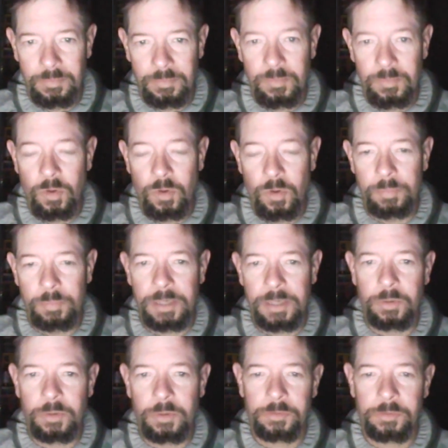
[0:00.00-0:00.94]
more
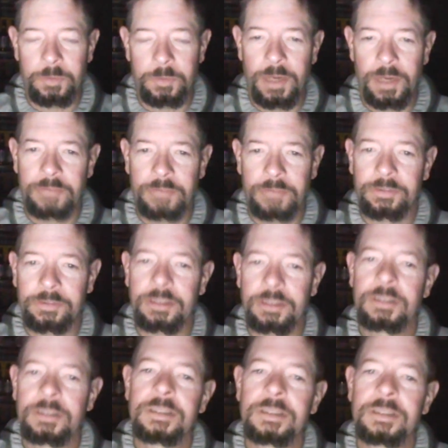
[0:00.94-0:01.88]
beer whisper esque
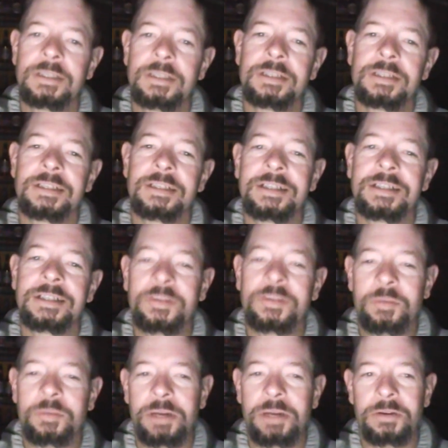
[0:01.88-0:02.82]

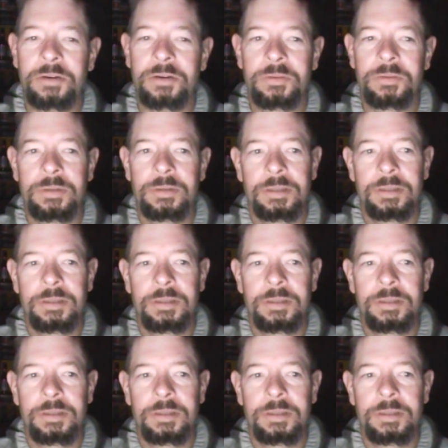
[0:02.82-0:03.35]
rebuttal.